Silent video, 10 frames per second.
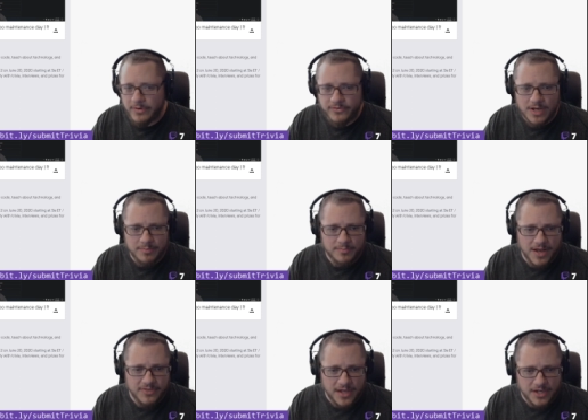for dropping
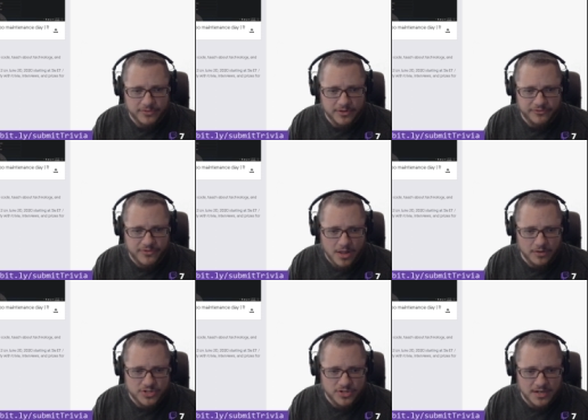by. Thank you for the
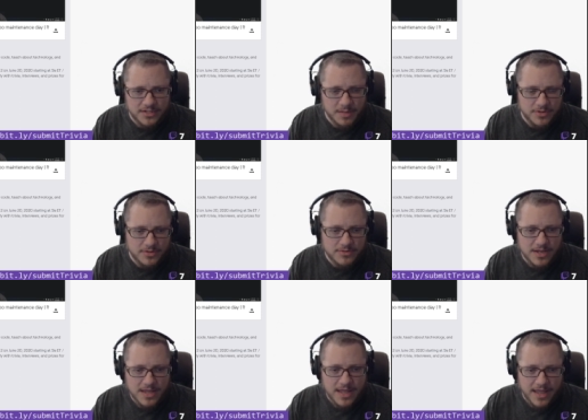follow, Sean W.
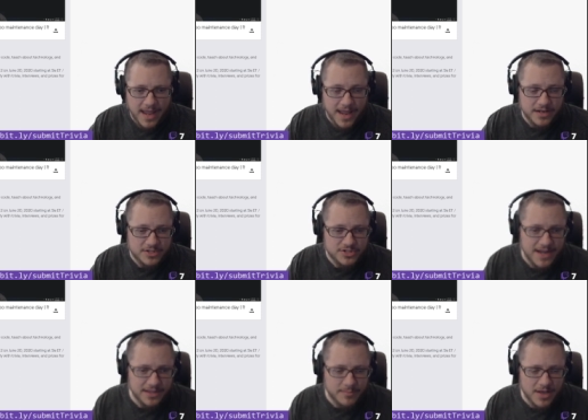And
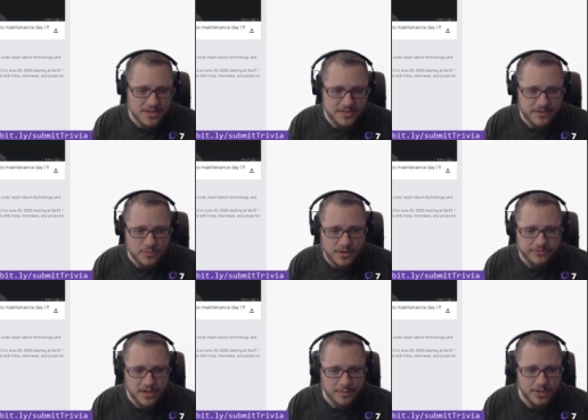Jay LaBelle71
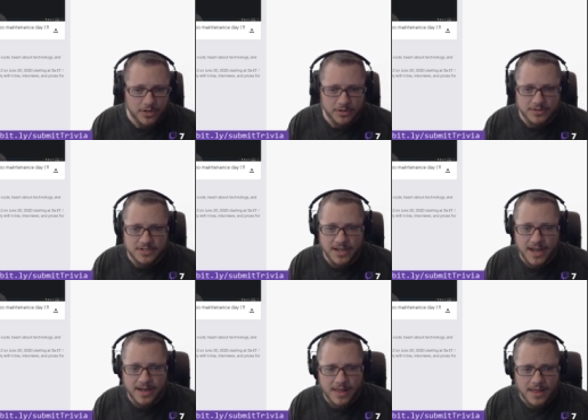followed me earlier
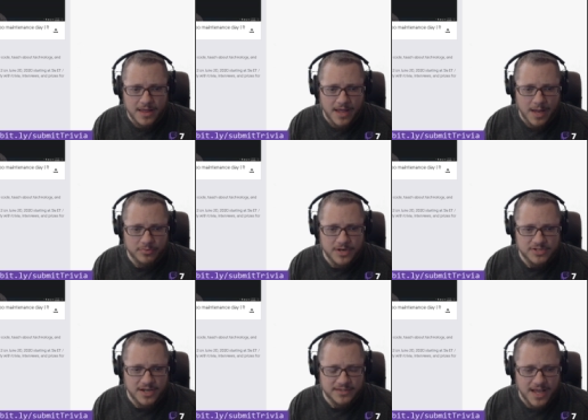today. I
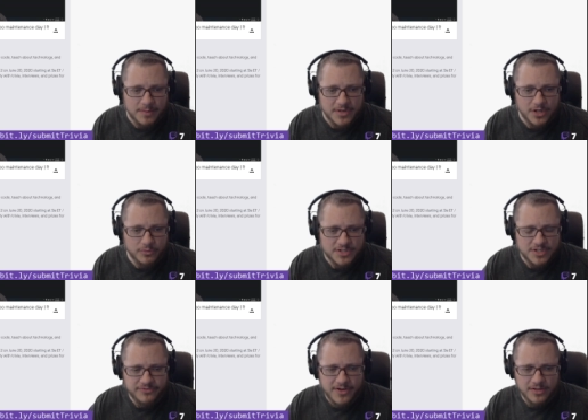appreciate that. Peter
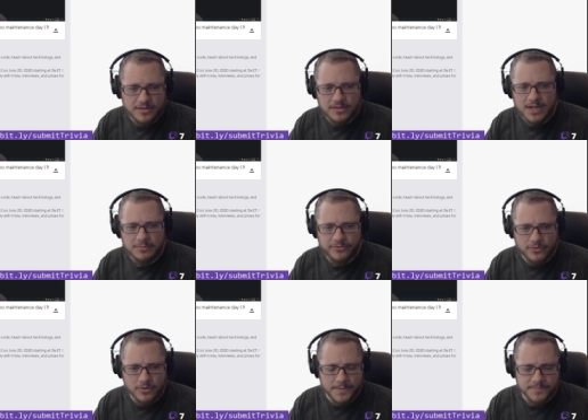Ritchie followed the day
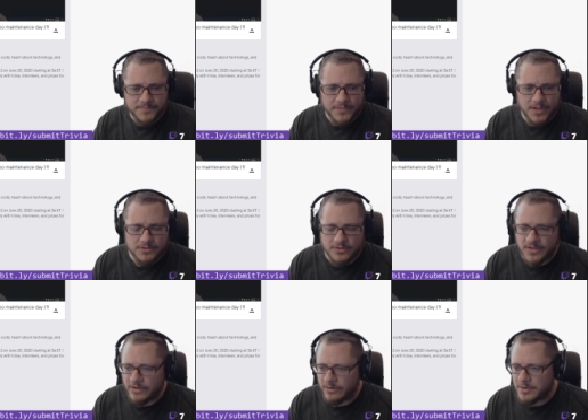before. So
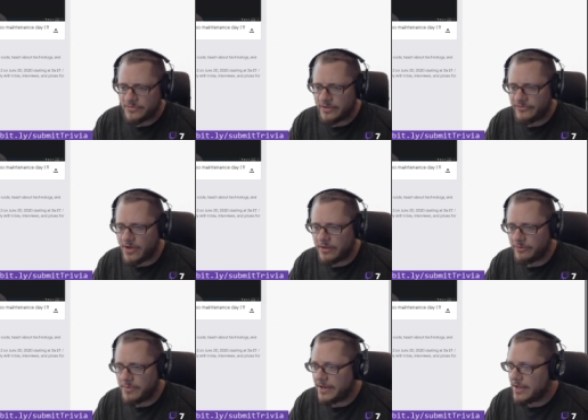thank you very much for that follow,
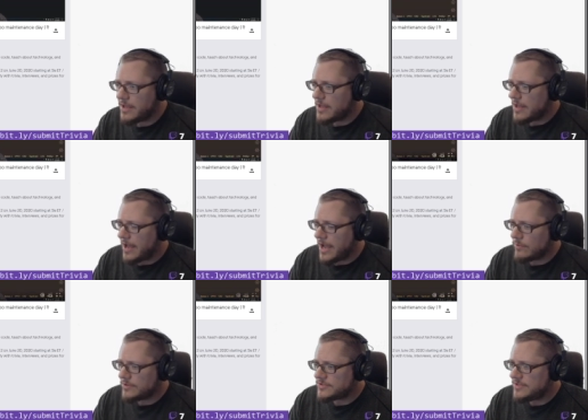everybody. I
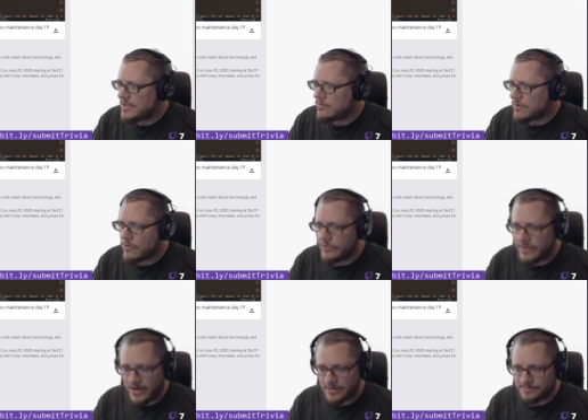will see you over
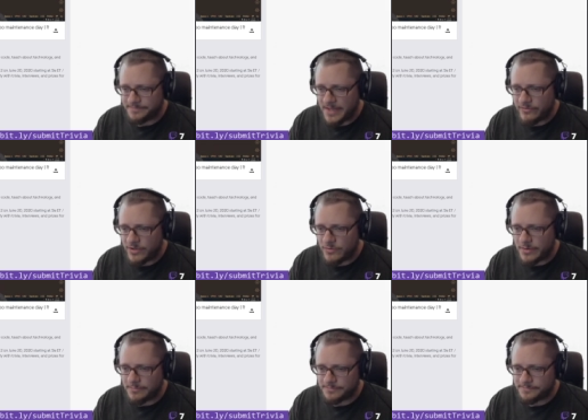there. Have a good one.